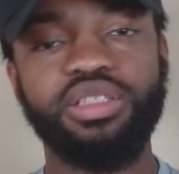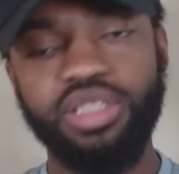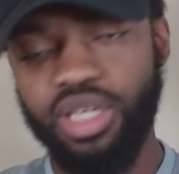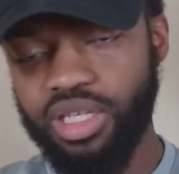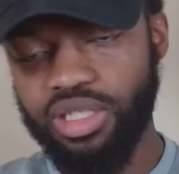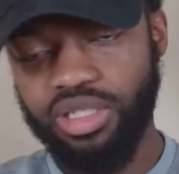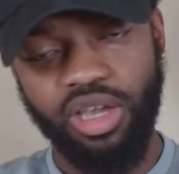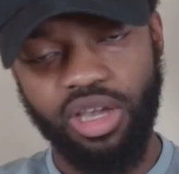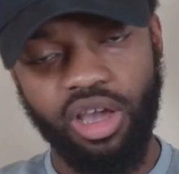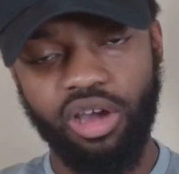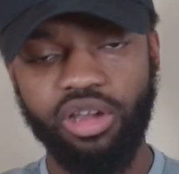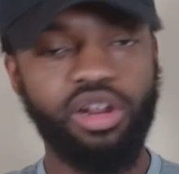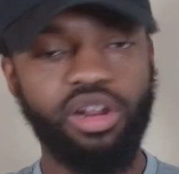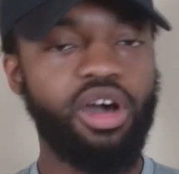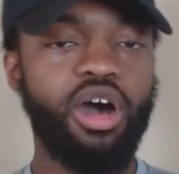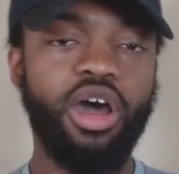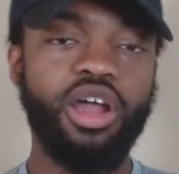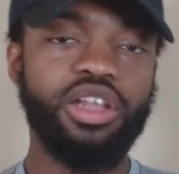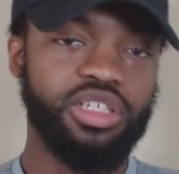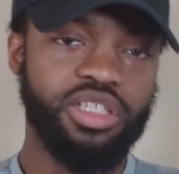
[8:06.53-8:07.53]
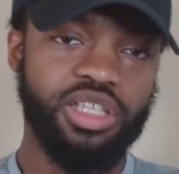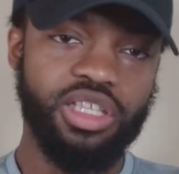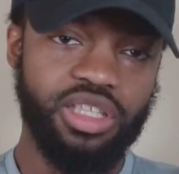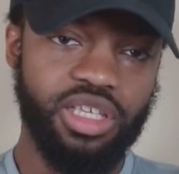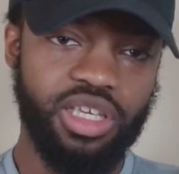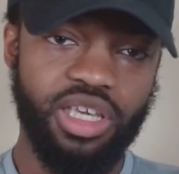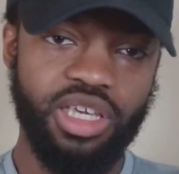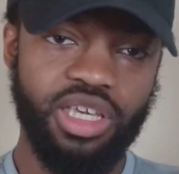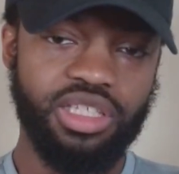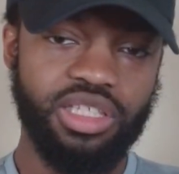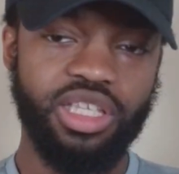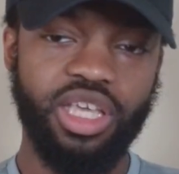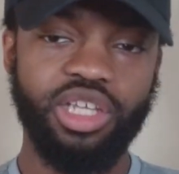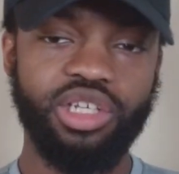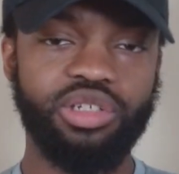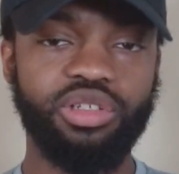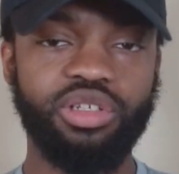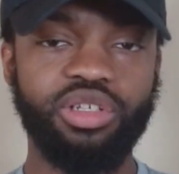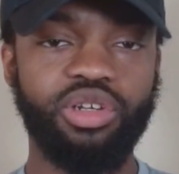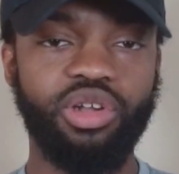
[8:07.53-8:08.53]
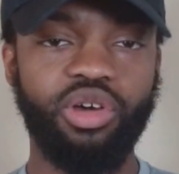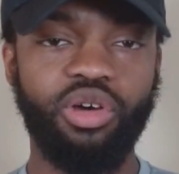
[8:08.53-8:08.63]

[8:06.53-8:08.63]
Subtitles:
TikTok and all these other things that,